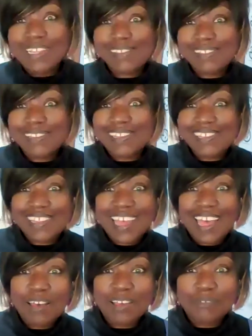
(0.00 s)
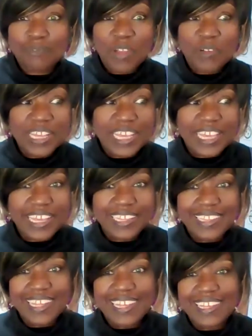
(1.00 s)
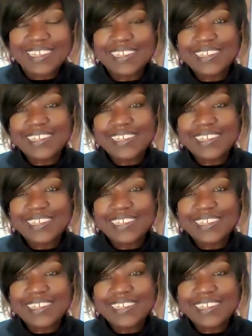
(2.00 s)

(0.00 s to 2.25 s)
listening to that very keenly.